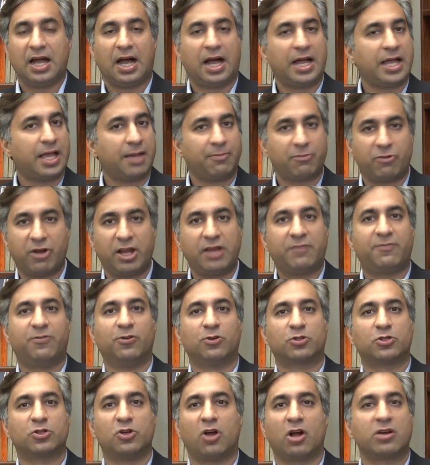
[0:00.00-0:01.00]
I am
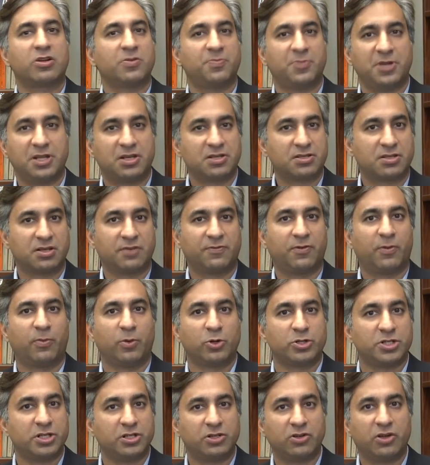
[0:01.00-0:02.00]
grateful to Dr. Peterson for
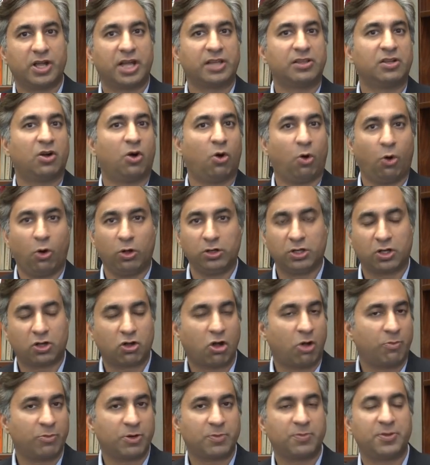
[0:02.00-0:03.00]
putting together all the
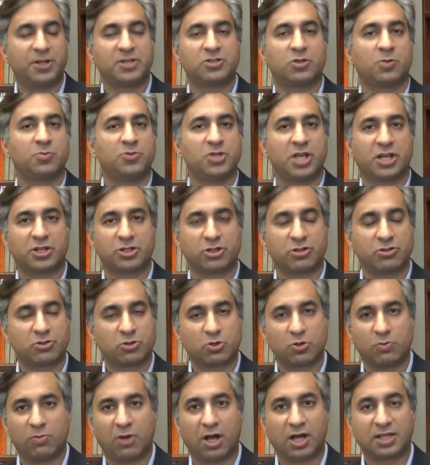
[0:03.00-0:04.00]
commonplace
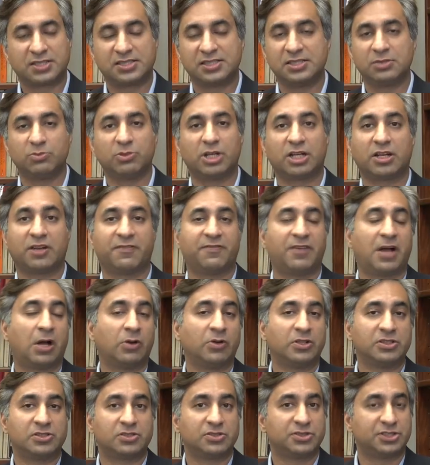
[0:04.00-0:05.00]
objections to Marxism that are
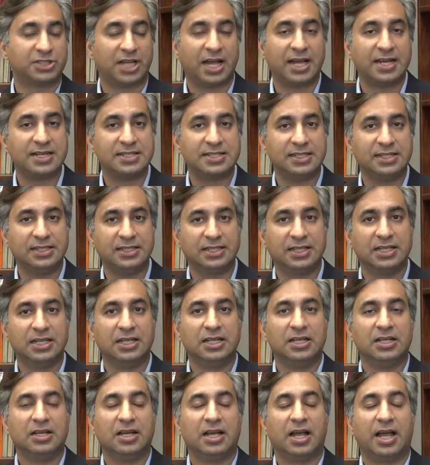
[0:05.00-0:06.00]
found in society
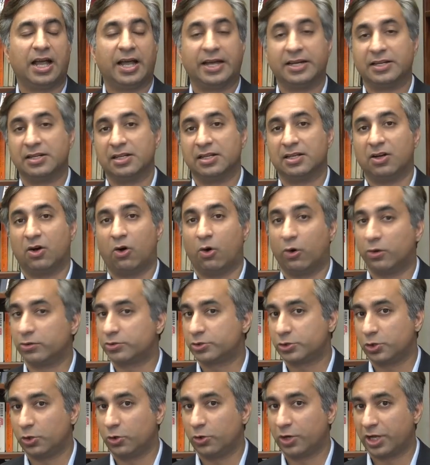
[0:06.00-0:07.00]
and
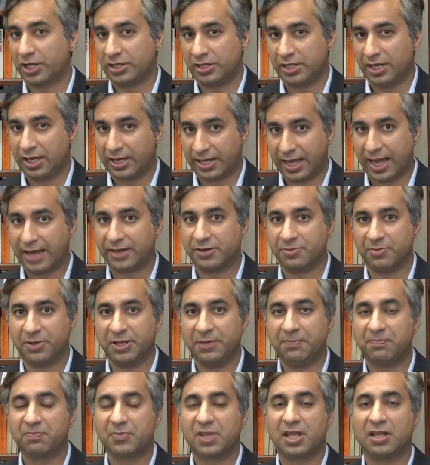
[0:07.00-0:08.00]
also in the
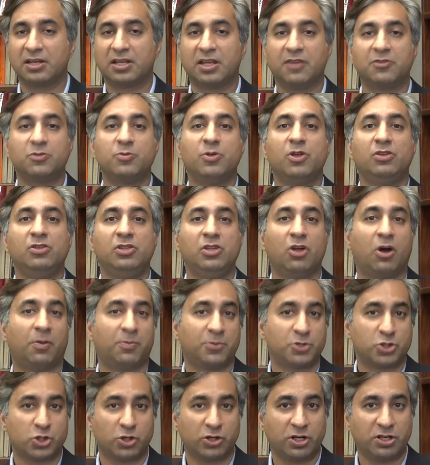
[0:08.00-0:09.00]
academy. It gives me the
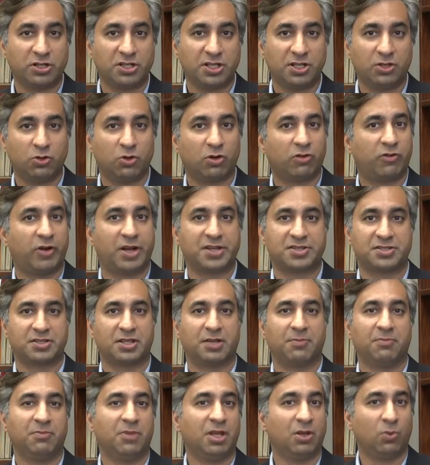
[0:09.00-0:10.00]
opportunity to address
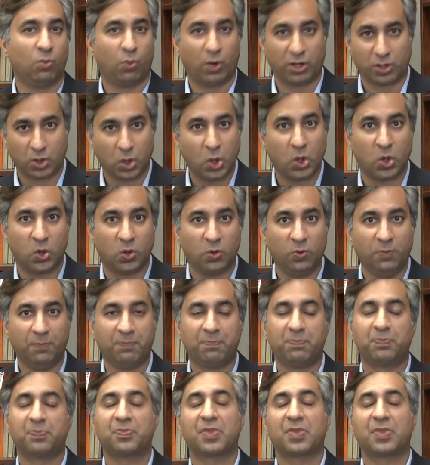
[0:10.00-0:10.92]
them in one go.